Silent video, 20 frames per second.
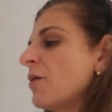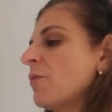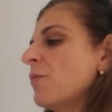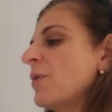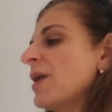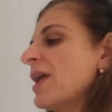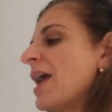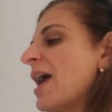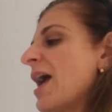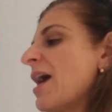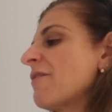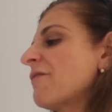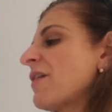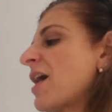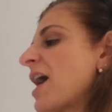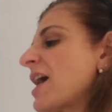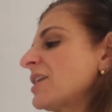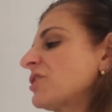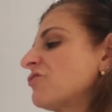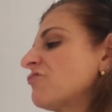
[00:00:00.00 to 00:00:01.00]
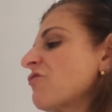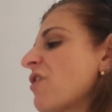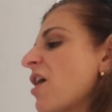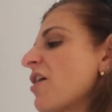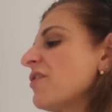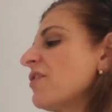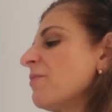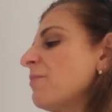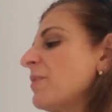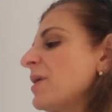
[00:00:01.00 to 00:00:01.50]
We have, I'd
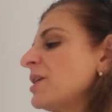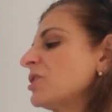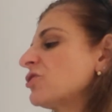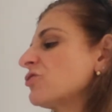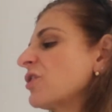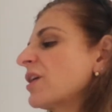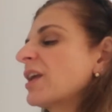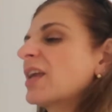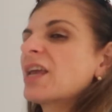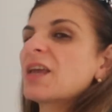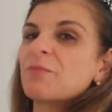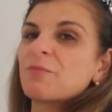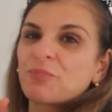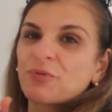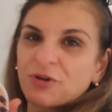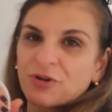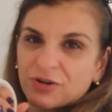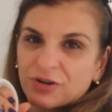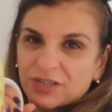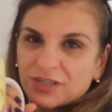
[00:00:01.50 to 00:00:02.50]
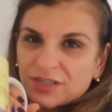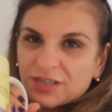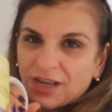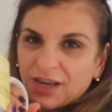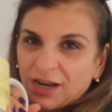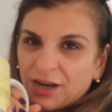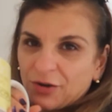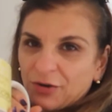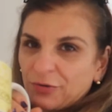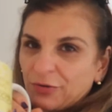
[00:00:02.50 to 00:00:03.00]
rather be drinking
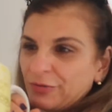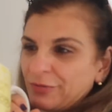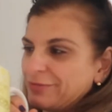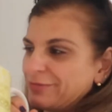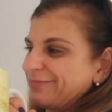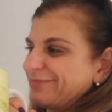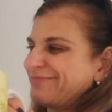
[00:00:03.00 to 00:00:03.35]
Prosecco.